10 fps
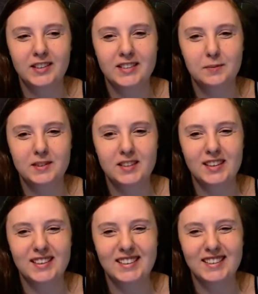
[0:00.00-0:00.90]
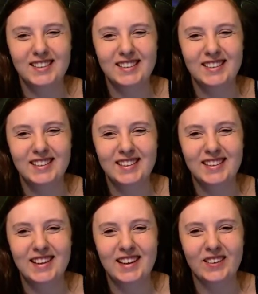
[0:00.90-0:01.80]
sims.
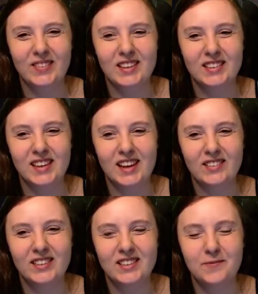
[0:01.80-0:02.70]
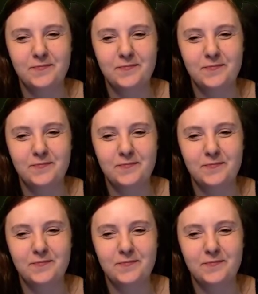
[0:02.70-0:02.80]
They have this garage.